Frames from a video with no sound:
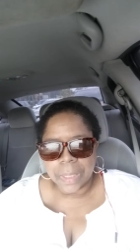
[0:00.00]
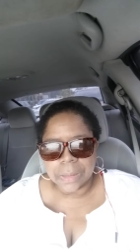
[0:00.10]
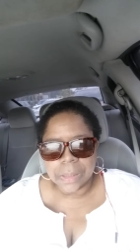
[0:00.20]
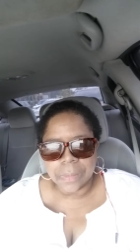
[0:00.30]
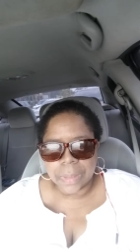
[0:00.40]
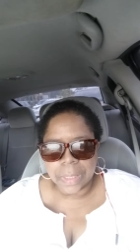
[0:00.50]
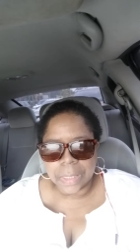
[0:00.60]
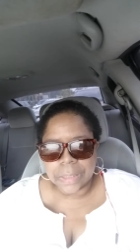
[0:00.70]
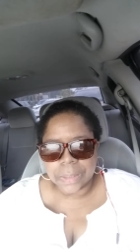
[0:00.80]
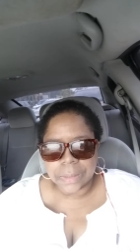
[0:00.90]
and so then
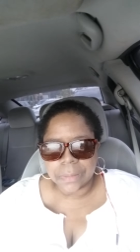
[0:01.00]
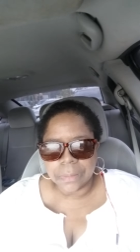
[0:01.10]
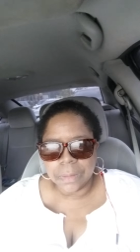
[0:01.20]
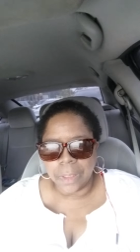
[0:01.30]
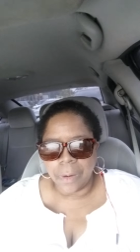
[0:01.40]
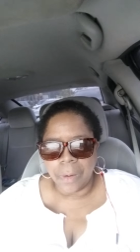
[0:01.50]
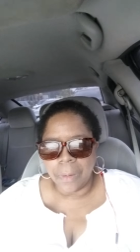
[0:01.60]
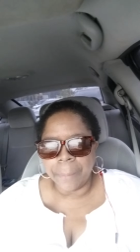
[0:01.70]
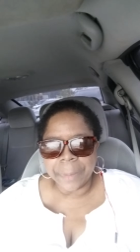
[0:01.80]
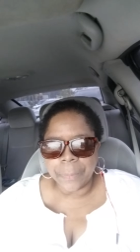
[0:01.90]
I just, you know,
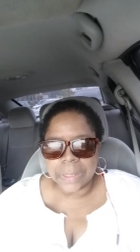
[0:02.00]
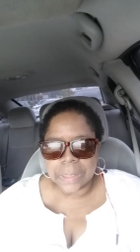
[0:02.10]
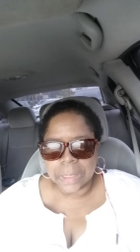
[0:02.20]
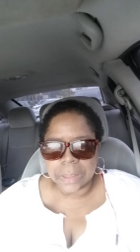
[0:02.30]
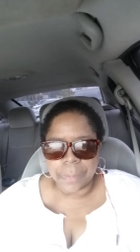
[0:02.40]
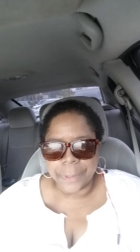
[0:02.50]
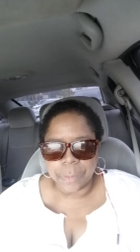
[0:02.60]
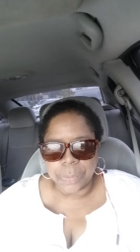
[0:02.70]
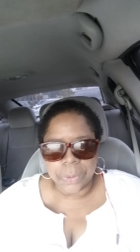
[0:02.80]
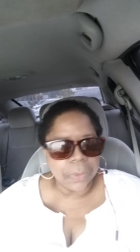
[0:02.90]
oh, I'm gonna wait till I get to my
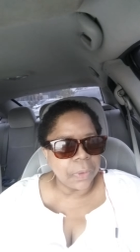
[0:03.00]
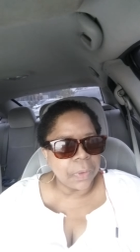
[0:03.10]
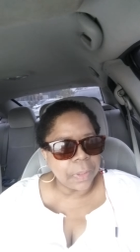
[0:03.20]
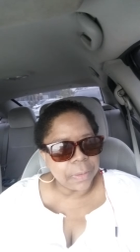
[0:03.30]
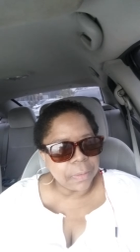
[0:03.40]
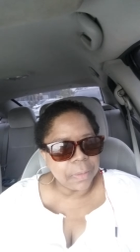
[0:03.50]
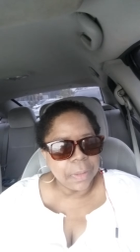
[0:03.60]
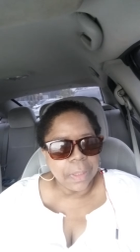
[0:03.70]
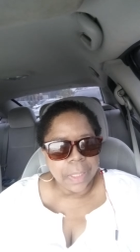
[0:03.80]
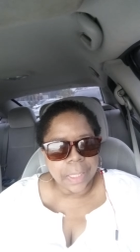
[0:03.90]
computer, and
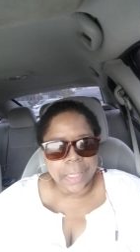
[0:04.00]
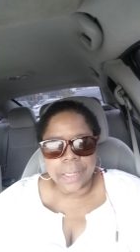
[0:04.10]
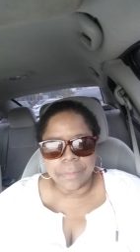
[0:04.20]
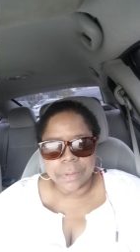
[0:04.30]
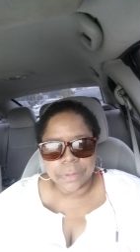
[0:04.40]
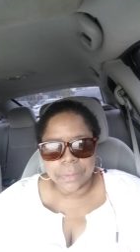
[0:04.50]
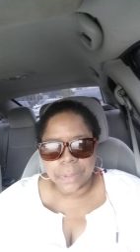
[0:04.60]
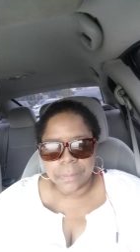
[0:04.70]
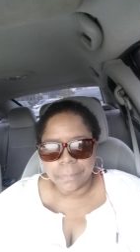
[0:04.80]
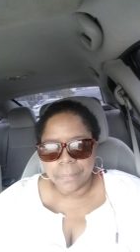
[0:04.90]
and I never do
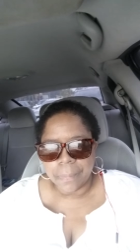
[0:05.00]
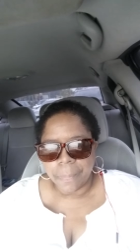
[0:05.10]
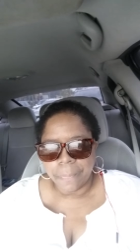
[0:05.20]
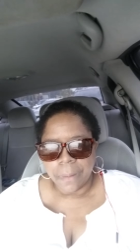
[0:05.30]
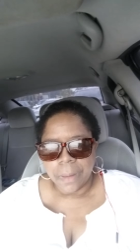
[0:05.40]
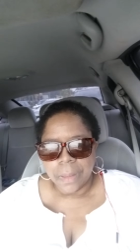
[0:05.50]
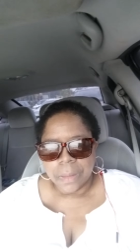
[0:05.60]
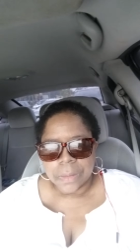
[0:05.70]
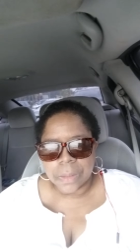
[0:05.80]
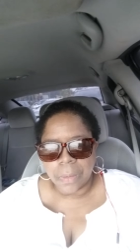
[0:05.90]
it.
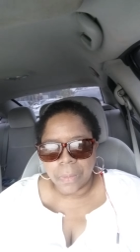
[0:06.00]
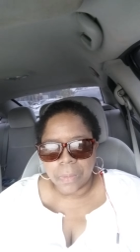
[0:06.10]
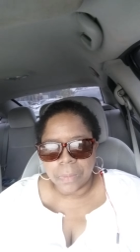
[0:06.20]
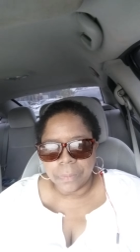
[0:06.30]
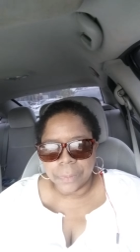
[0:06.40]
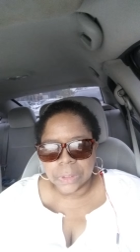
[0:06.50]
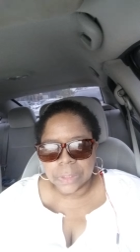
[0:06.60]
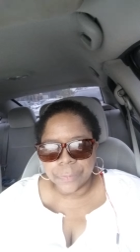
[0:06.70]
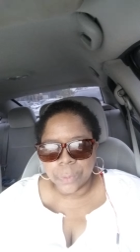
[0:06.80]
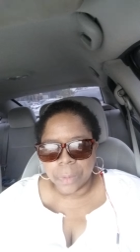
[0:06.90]
So
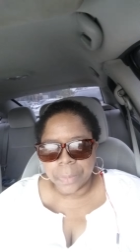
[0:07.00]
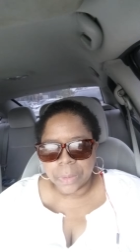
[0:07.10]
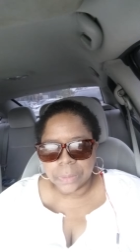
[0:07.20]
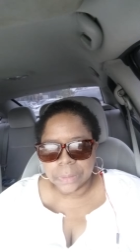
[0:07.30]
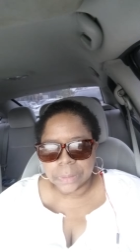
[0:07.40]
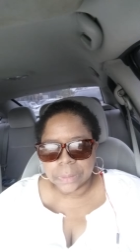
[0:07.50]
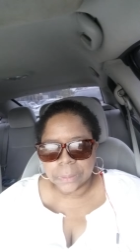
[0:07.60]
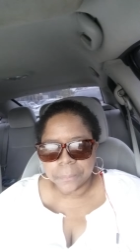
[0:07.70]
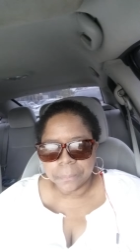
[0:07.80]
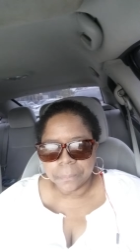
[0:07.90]
first and
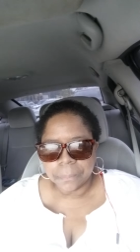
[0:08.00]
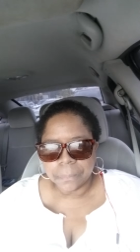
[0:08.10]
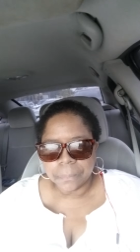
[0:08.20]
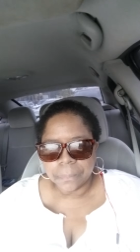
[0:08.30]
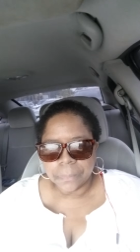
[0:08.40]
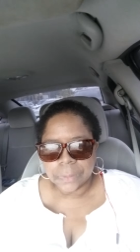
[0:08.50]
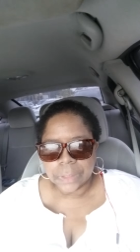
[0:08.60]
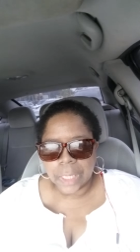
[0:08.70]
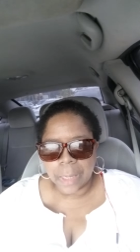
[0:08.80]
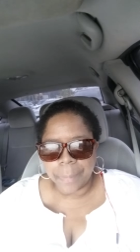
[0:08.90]
foremost,
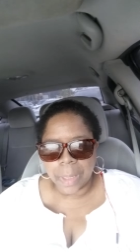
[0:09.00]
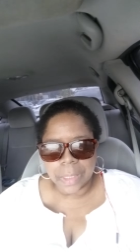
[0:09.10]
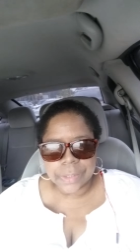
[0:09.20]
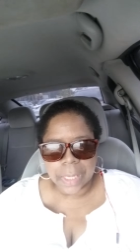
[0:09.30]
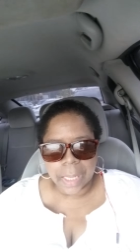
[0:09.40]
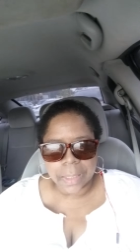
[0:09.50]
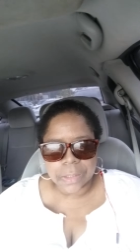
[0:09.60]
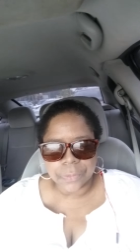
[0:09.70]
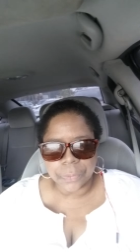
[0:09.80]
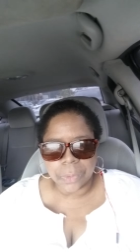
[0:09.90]
I
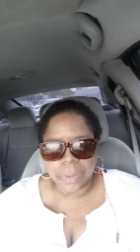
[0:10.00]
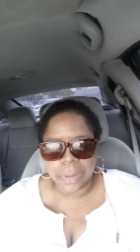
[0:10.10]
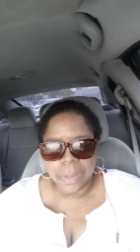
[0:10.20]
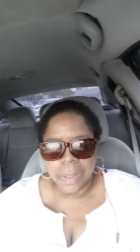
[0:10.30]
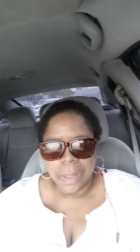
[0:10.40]
apologize for